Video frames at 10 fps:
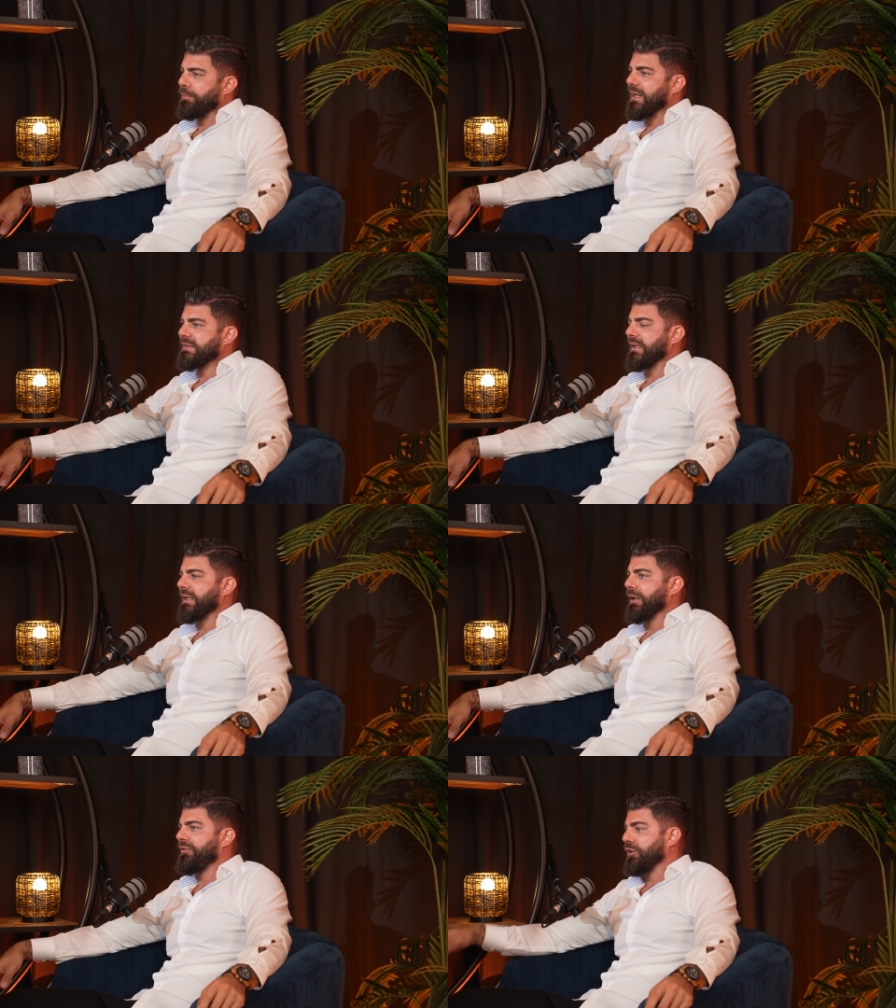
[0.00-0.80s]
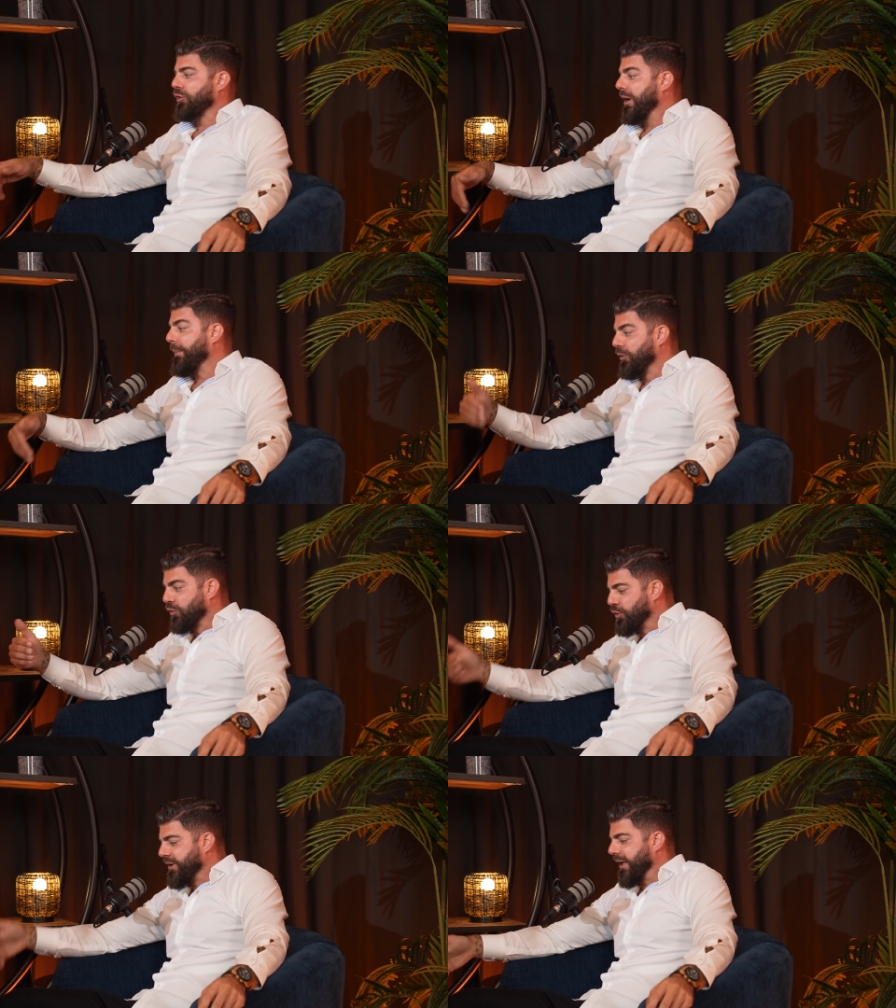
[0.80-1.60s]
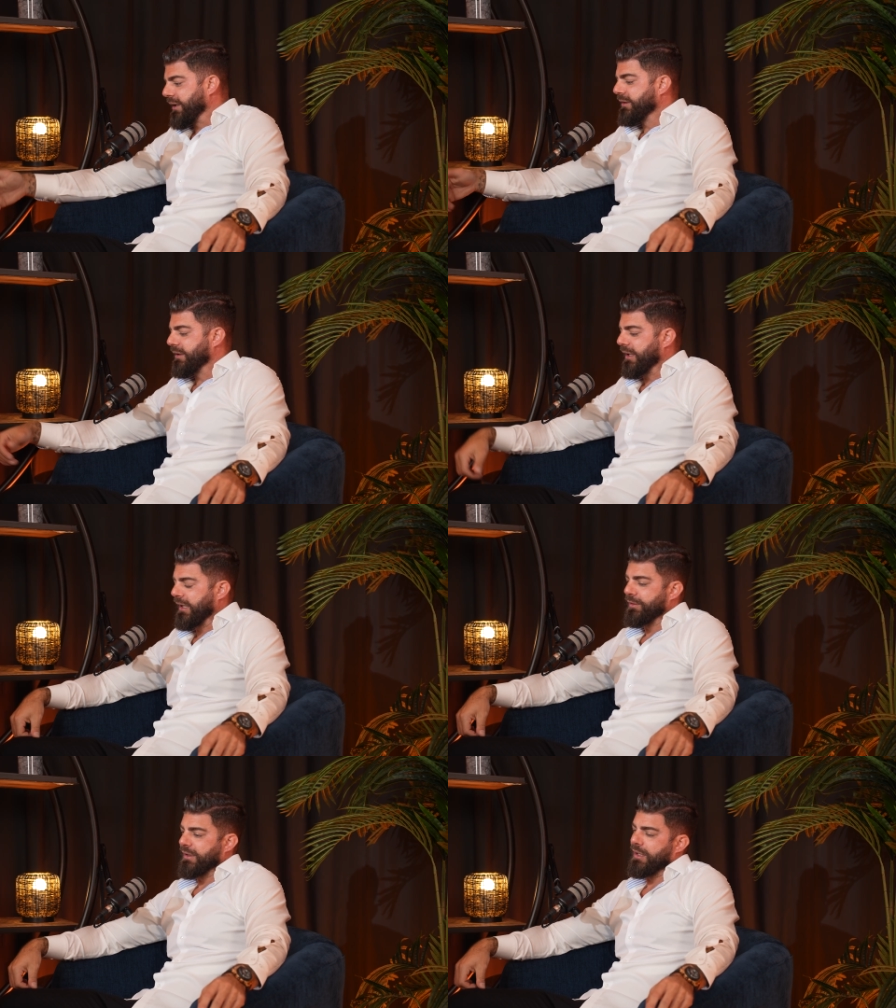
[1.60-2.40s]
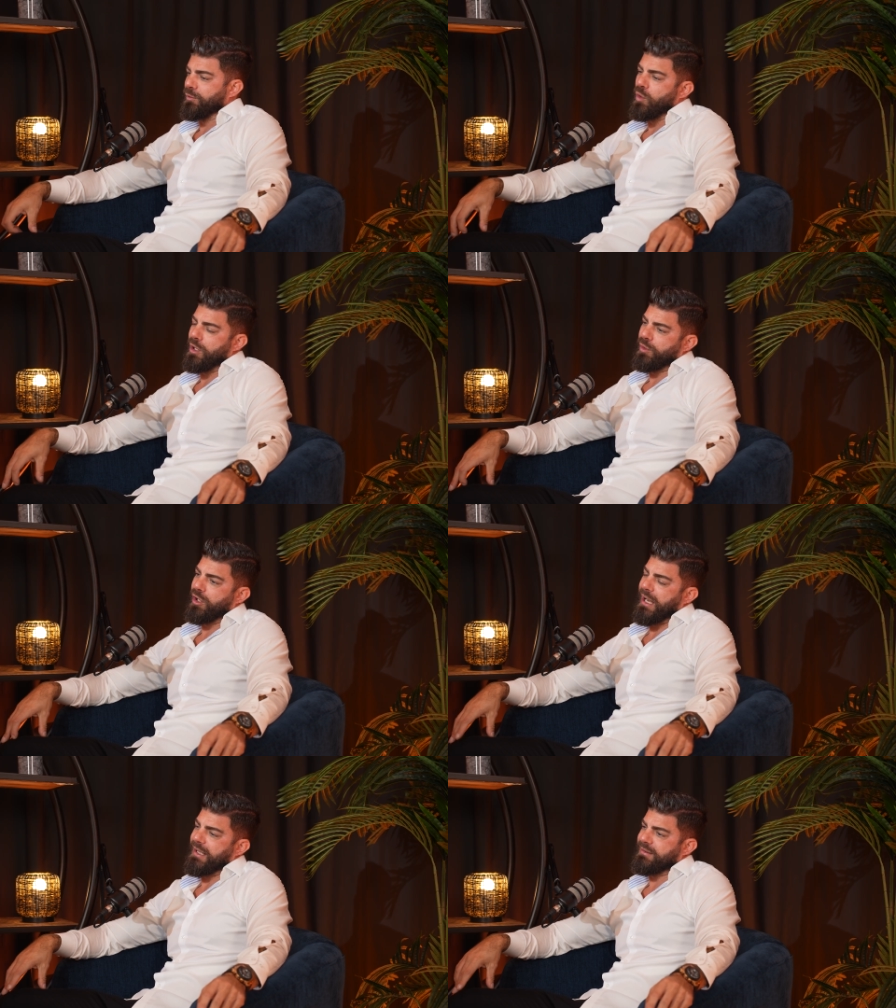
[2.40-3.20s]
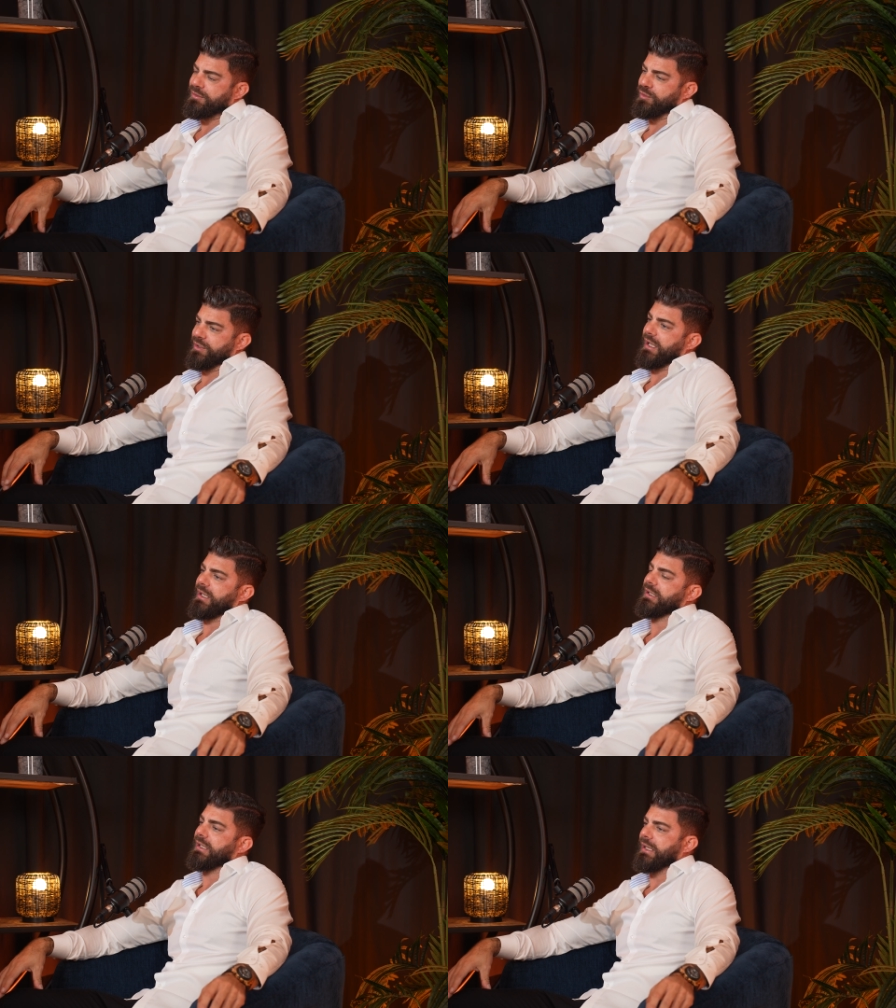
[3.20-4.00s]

basically, if we talk about today and where we are at today,